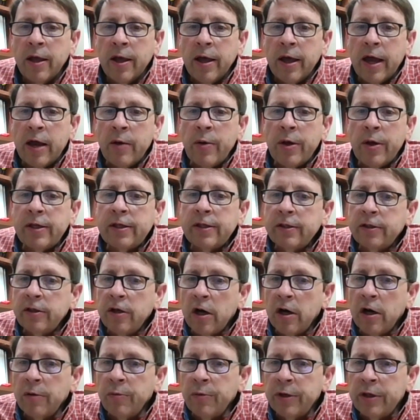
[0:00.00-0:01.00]
I want to
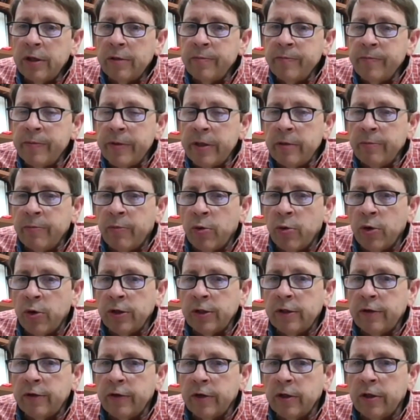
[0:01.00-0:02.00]
start with the
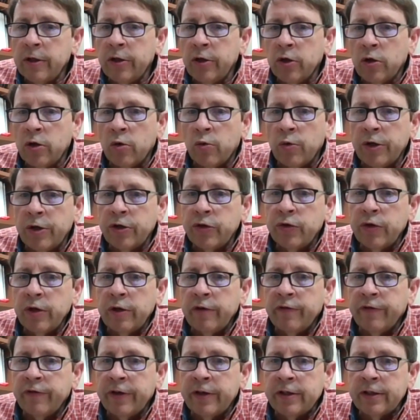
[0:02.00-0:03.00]
importance of the clinical registry
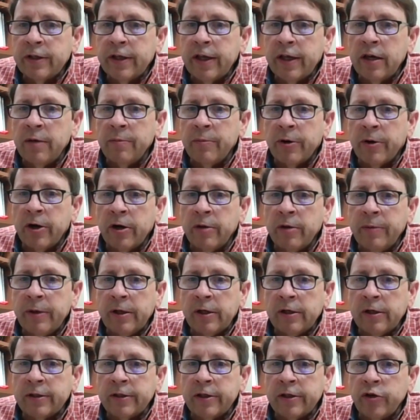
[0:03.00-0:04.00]
investigating
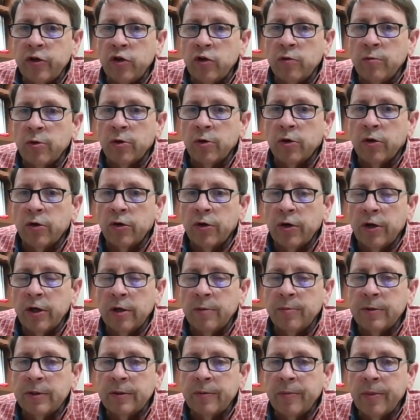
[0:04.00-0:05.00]
Bardet-Biedl syndrome or
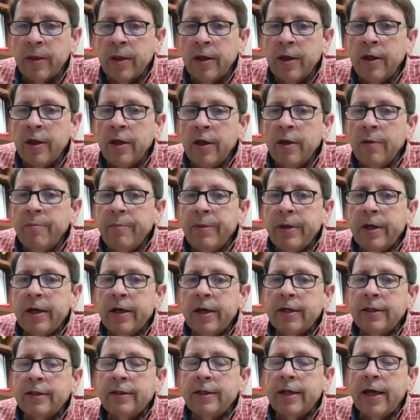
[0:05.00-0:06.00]
CRIBBS,
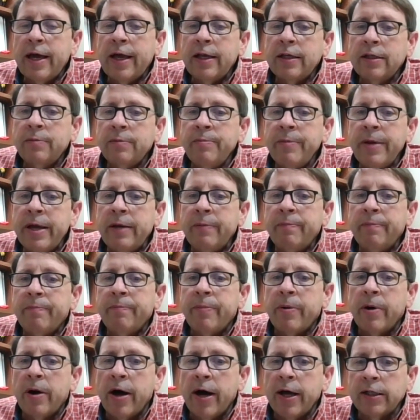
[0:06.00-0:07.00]
because that has made
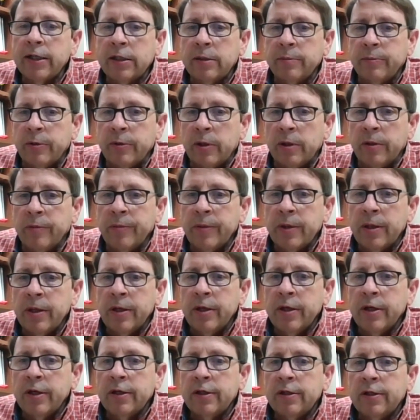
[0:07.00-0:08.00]
possible
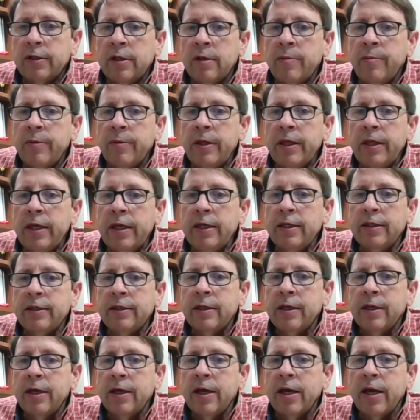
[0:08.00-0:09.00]
some of these
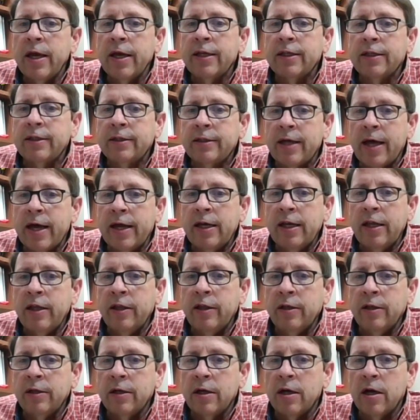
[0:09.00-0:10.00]

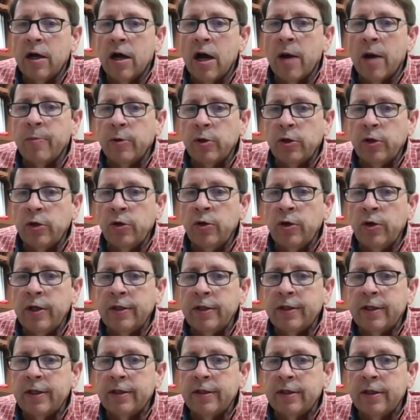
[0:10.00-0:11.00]
exciting
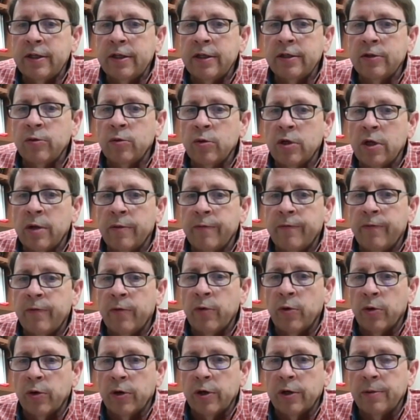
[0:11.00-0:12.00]
opportunities as things will come
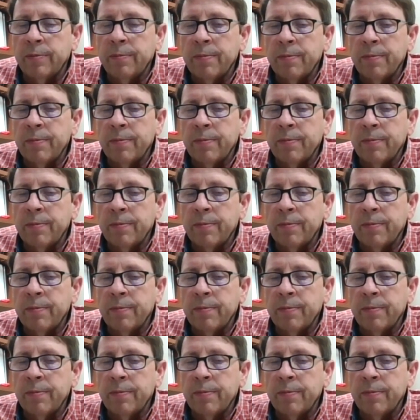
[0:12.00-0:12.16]
forward.